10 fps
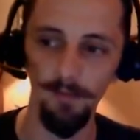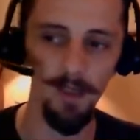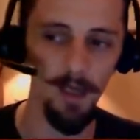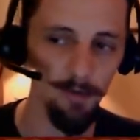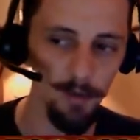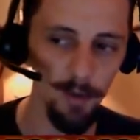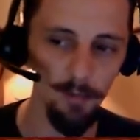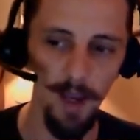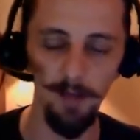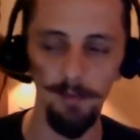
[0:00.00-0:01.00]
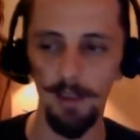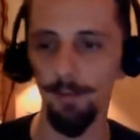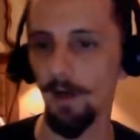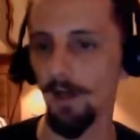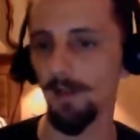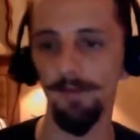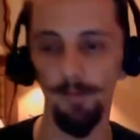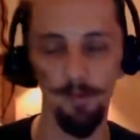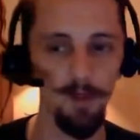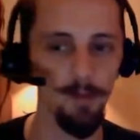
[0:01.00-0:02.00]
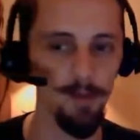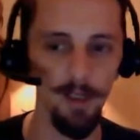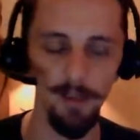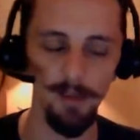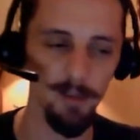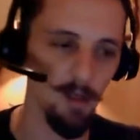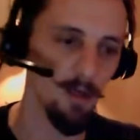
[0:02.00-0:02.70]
The other 2 Magma Sprays, if you run up against